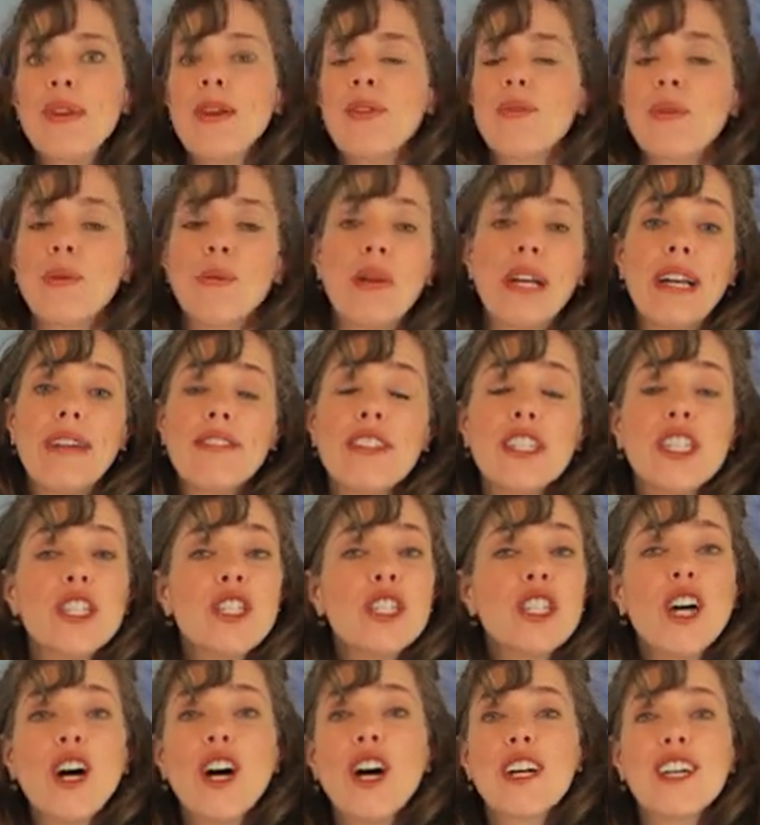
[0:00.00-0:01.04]
from whatever your
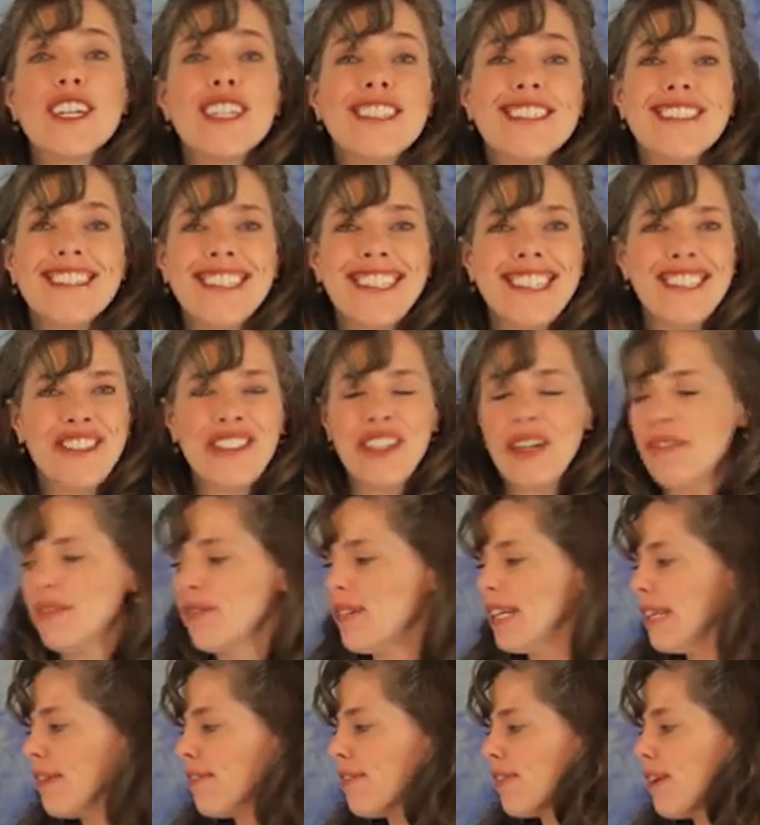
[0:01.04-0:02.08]
dog is
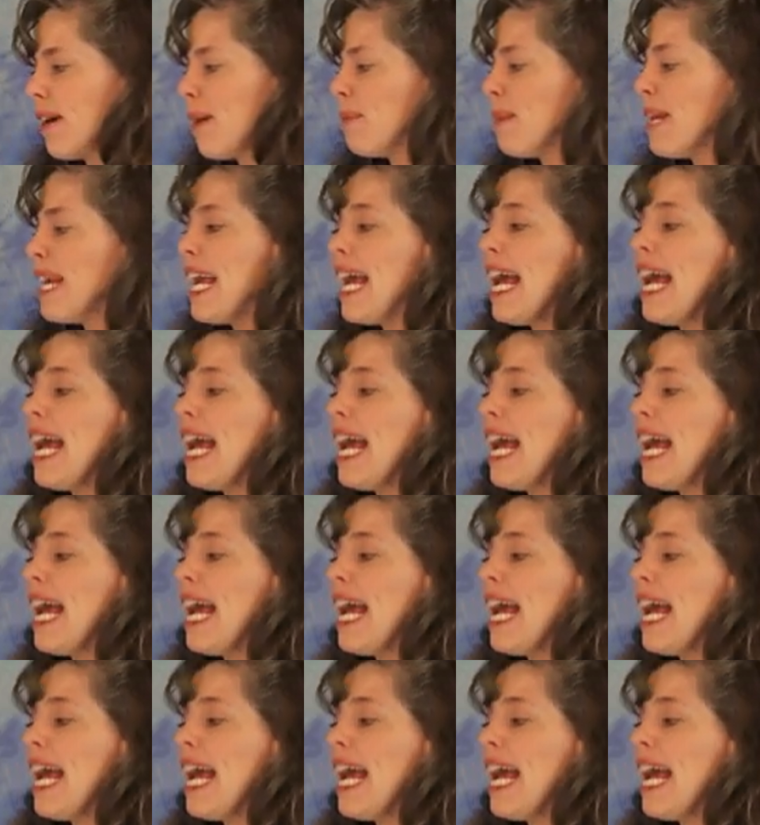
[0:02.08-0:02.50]
suffering from,